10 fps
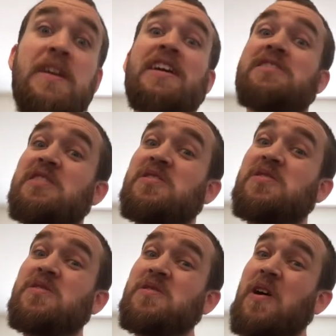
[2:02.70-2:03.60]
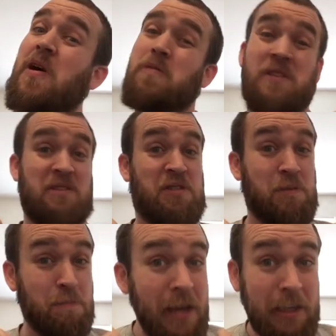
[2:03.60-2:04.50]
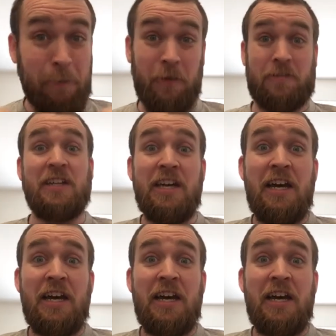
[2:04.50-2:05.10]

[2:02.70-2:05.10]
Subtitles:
because he's so despicable.